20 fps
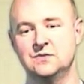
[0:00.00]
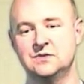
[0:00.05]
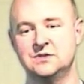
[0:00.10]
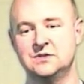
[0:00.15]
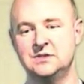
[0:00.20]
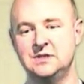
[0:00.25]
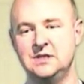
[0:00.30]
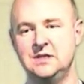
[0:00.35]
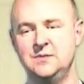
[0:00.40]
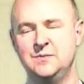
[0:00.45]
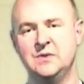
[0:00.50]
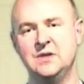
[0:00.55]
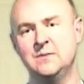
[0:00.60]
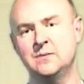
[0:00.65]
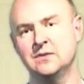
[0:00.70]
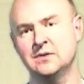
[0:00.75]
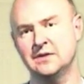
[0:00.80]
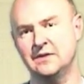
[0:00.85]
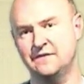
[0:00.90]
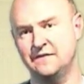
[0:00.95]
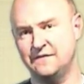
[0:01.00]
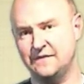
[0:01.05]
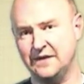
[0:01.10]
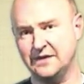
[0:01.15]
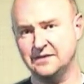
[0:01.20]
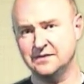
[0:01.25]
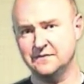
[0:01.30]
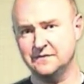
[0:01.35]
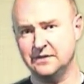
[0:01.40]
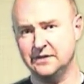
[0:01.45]
see people
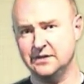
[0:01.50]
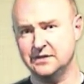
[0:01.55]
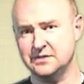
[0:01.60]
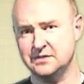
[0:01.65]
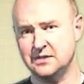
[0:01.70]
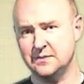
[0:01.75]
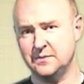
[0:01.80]
effectively is